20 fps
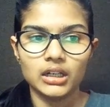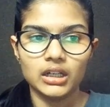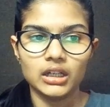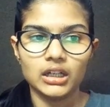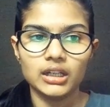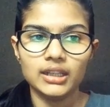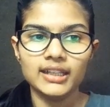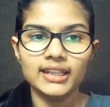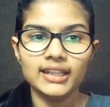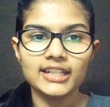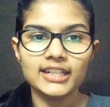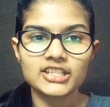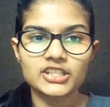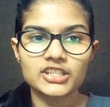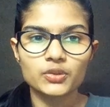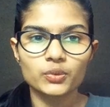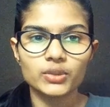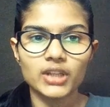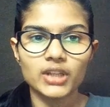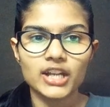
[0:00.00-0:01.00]

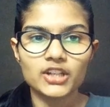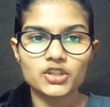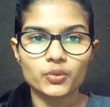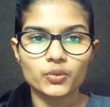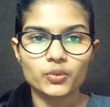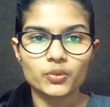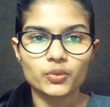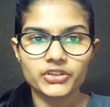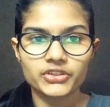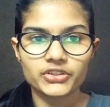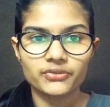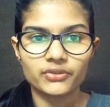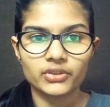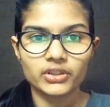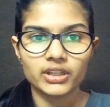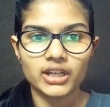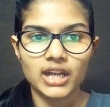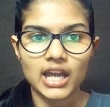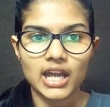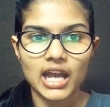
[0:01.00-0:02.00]
let's do that over, first of
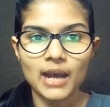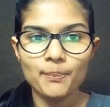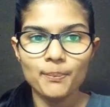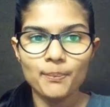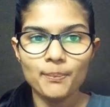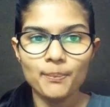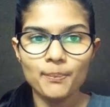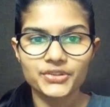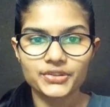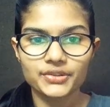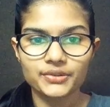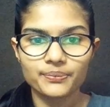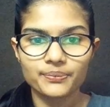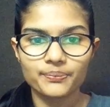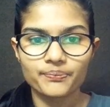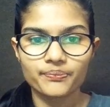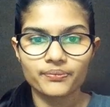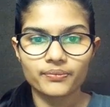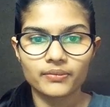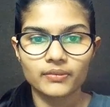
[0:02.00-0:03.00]
all, the apps.
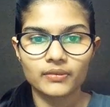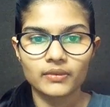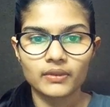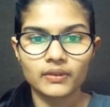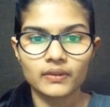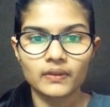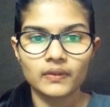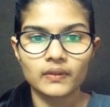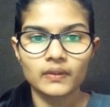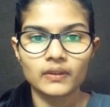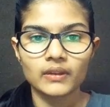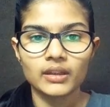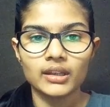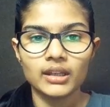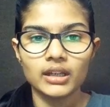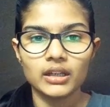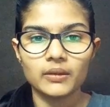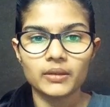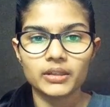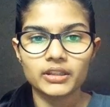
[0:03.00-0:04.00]

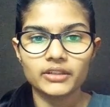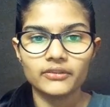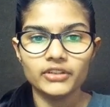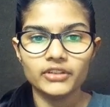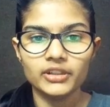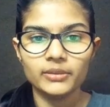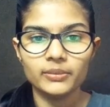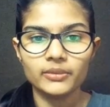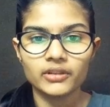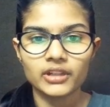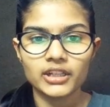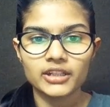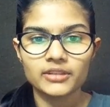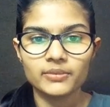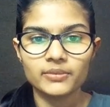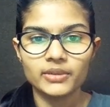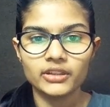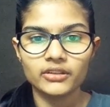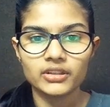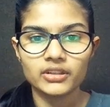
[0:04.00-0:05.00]
Okay, the field belong
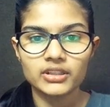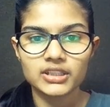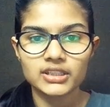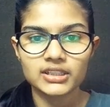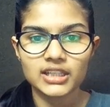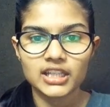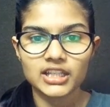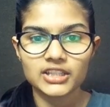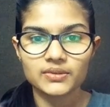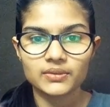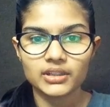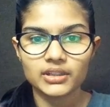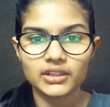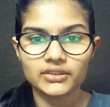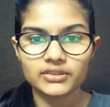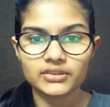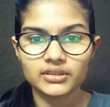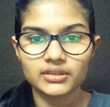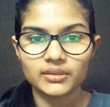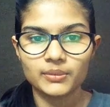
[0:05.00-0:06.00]
at many countries as
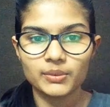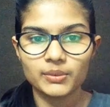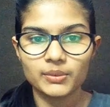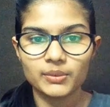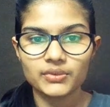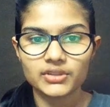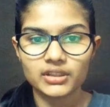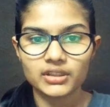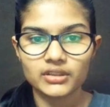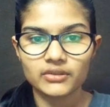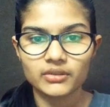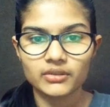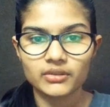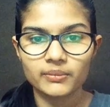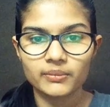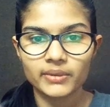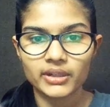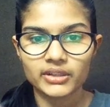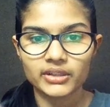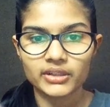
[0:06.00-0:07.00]
well as members and
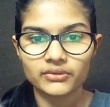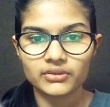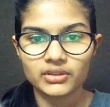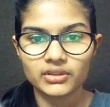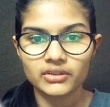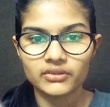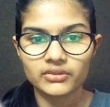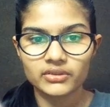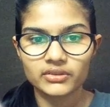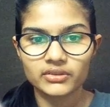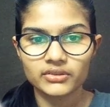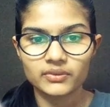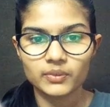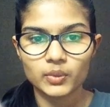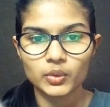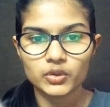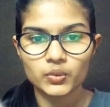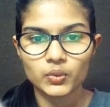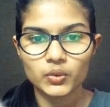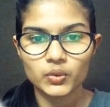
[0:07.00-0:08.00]
recommend access tribes,
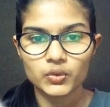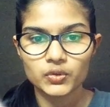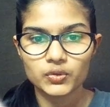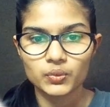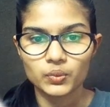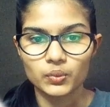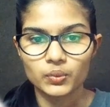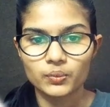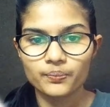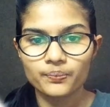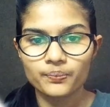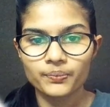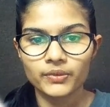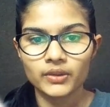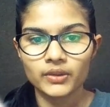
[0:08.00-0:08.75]
so what you want to do.